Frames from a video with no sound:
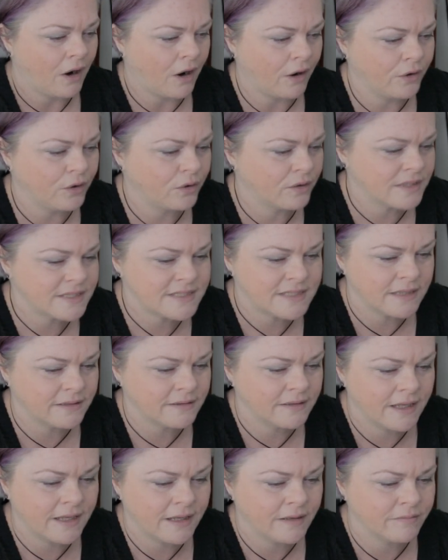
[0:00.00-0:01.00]
are you going to
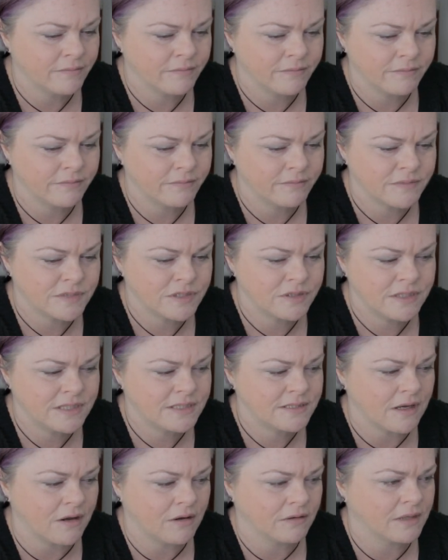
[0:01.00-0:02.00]
send them to
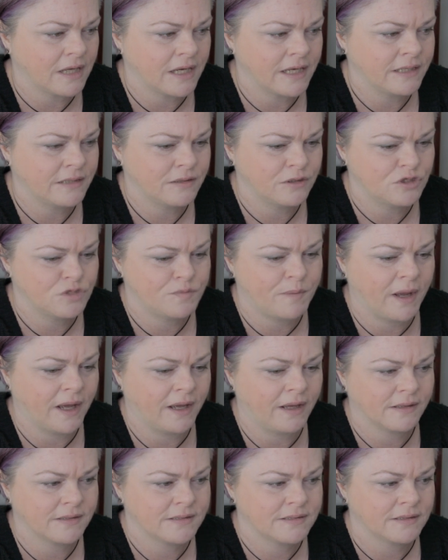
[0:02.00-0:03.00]
these online
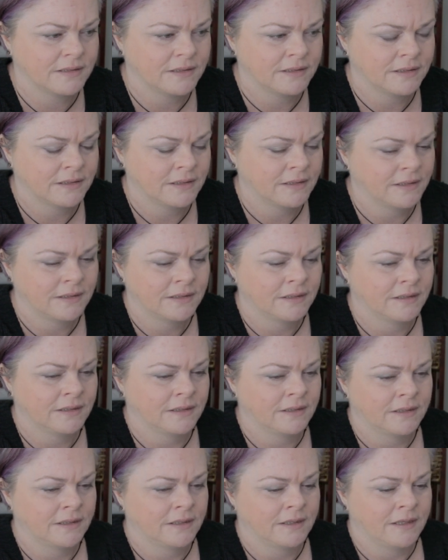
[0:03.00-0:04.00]
douchebags?
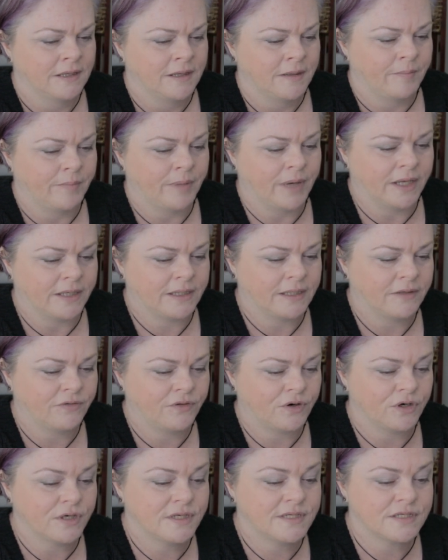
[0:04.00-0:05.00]
But
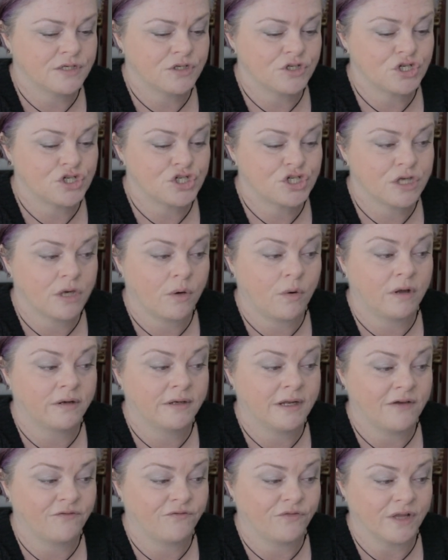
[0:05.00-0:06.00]
there is a show
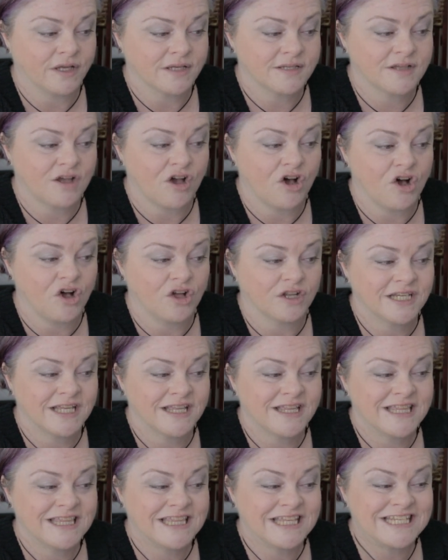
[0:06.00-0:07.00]
on Netflix called
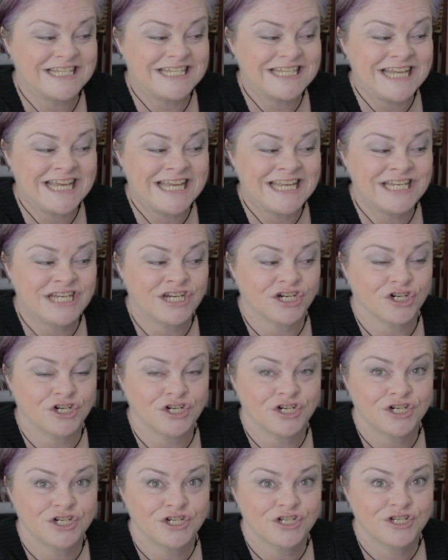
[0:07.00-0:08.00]
The
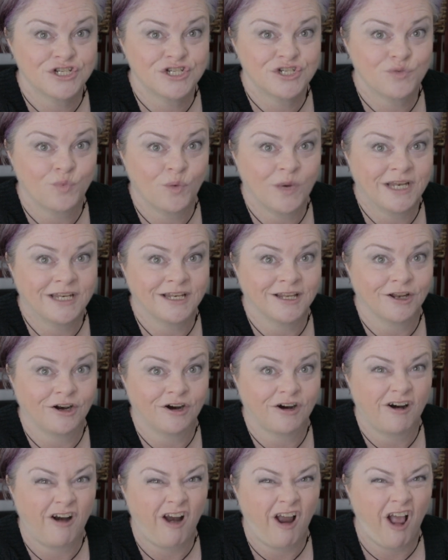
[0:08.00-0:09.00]
Tinder
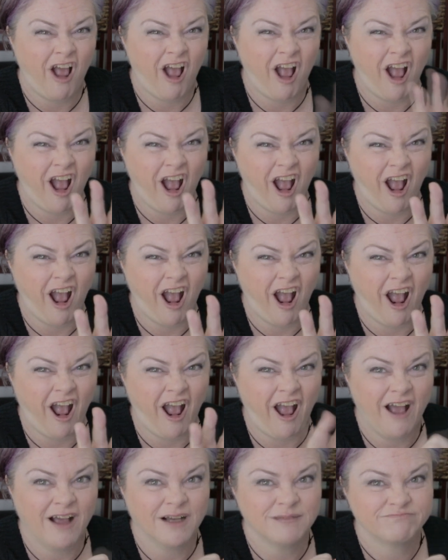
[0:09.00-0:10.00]
Swindler.
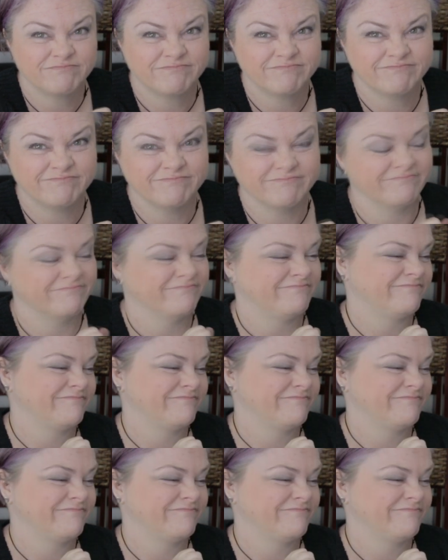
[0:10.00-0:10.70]
I